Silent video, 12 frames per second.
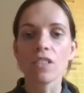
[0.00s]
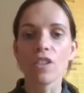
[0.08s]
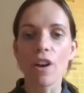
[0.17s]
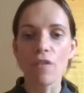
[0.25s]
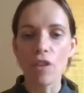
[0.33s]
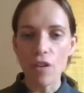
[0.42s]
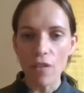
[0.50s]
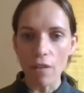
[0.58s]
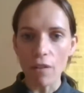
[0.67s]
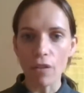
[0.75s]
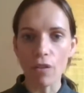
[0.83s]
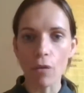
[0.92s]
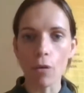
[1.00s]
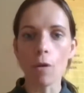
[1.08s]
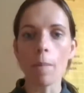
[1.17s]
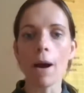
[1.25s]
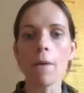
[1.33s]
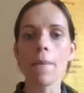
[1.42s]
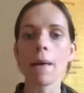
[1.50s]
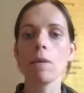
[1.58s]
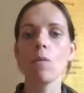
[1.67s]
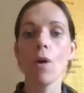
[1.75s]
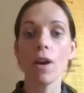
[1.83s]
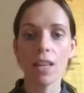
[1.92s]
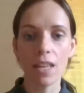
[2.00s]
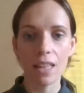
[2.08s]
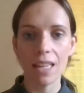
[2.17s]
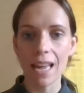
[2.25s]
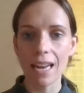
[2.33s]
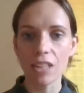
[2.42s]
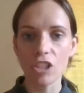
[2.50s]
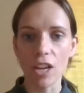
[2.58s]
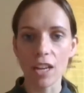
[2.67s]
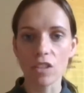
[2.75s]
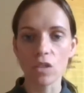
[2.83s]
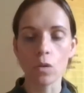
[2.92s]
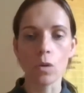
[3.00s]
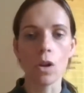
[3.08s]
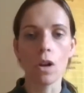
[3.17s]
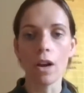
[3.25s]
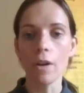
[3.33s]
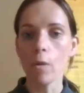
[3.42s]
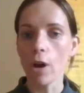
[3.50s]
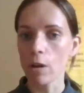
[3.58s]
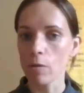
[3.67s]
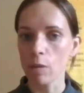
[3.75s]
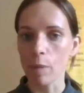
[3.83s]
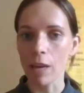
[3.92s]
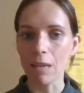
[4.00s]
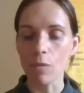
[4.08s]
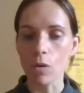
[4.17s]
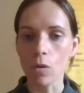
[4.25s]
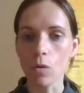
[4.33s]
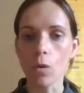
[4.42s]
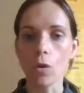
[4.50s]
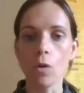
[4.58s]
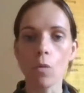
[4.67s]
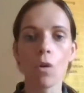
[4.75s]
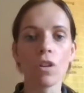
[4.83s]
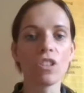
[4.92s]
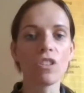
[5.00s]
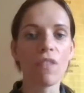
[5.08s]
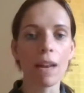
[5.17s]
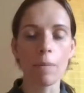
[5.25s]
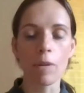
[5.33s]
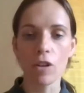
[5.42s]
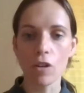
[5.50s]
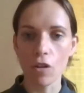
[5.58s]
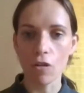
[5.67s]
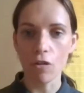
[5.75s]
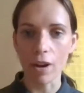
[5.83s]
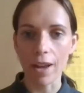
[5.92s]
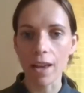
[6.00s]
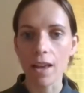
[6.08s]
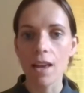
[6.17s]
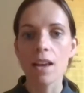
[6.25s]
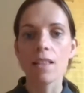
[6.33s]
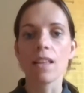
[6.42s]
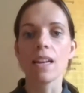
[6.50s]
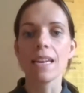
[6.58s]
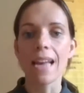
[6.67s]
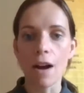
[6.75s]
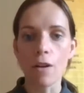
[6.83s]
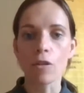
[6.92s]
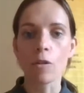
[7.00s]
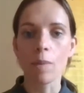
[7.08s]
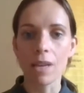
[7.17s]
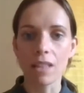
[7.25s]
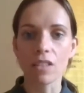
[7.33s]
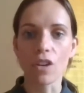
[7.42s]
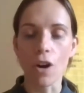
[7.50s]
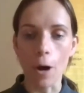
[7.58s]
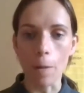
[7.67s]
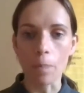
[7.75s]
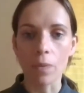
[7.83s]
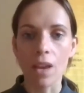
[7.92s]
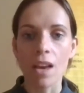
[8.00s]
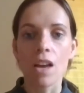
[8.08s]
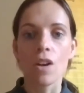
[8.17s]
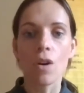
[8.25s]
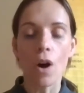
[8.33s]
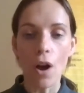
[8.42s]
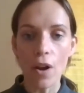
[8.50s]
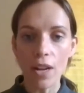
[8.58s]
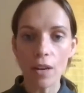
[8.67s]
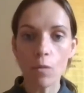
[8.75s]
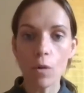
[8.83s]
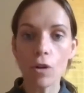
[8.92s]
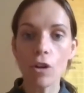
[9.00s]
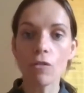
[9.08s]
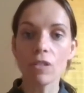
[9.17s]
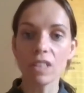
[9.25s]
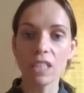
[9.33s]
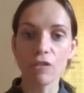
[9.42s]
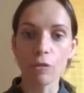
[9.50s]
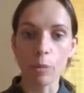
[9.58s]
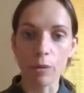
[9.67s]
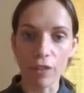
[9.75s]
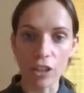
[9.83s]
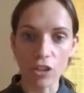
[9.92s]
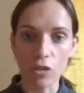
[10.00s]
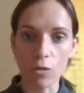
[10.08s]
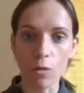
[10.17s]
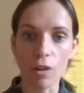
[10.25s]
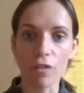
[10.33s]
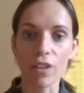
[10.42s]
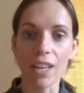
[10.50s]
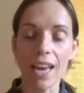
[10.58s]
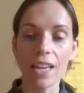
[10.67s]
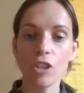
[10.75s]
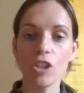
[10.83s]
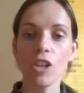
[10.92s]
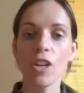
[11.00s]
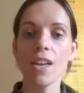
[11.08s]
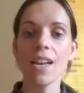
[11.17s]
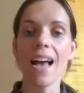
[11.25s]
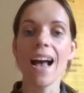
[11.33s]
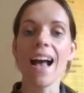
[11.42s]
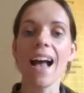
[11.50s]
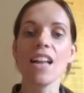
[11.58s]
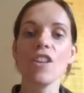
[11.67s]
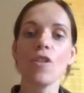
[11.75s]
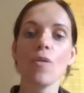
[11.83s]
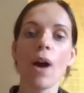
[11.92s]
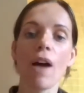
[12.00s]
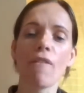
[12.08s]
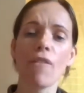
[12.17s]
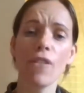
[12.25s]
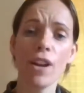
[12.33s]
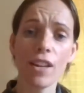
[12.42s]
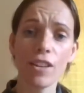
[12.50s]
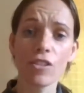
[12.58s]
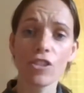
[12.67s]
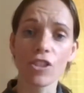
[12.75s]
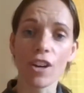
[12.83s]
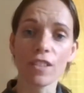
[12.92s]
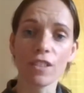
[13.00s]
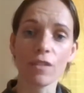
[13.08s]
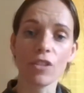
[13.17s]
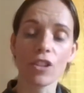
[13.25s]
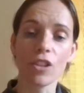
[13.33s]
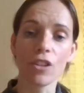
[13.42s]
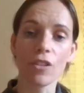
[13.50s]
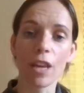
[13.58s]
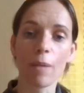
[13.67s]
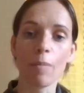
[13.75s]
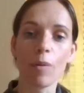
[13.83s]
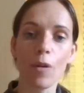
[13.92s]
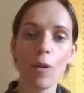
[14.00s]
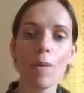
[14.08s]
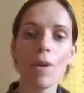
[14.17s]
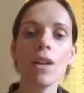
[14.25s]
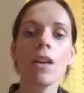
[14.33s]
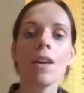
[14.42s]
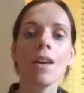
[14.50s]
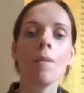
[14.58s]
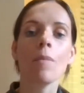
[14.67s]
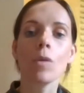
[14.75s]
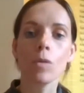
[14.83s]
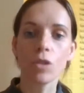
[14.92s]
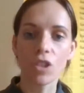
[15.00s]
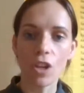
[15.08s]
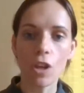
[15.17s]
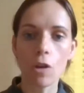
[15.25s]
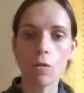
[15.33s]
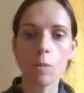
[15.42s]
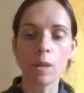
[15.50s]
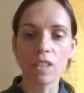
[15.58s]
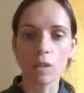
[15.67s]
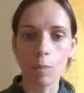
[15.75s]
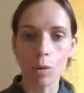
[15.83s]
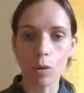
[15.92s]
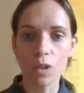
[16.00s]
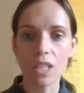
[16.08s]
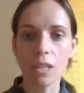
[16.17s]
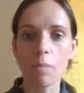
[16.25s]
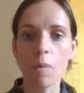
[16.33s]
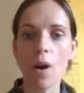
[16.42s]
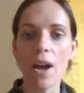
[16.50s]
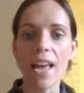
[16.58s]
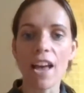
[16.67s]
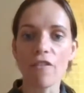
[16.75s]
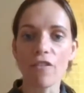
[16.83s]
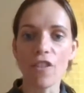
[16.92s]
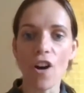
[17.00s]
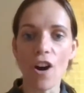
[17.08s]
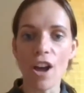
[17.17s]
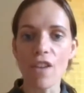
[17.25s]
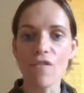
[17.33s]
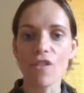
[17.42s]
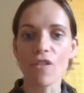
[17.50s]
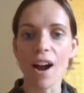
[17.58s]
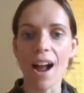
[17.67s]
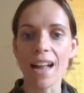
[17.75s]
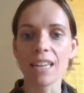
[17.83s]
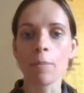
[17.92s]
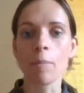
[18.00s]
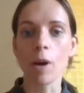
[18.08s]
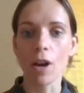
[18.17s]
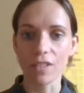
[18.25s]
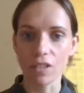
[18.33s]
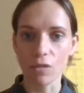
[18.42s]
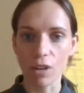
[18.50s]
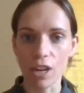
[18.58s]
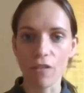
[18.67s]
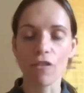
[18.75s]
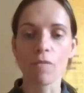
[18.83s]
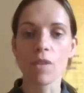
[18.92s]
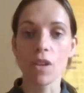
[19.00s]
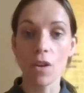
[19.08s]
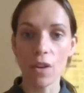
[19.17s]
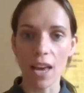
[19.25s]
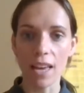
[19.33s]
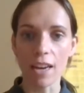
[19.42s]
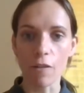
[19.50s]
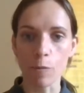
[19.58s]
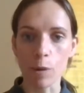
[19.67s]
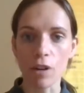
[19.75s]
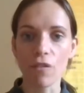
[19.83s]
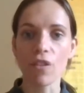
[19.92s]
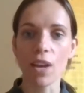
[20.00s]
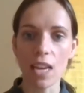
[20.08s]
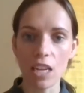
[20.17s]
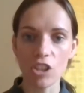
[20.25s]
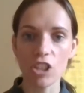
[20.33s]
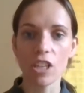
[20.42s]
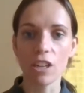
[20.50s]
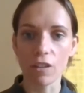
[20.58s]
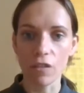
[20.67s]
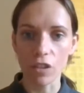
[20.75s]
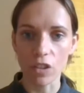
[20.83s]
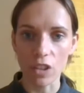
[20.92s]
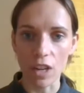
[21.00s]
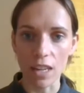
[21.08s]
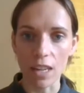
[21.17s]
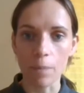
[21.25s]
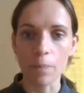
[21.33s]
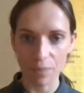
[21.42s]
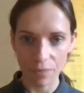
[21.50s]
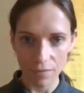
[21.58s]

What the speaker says: So if you've ever thought about maybe working in the NHS, or you like working with people, or you want to develop a new career, then now could be the time. Not only will you receive a professional qualification and you will have a really good chance of securing employment, but also you will be supported by a 5 grand bursary from the UK government for each year of your study.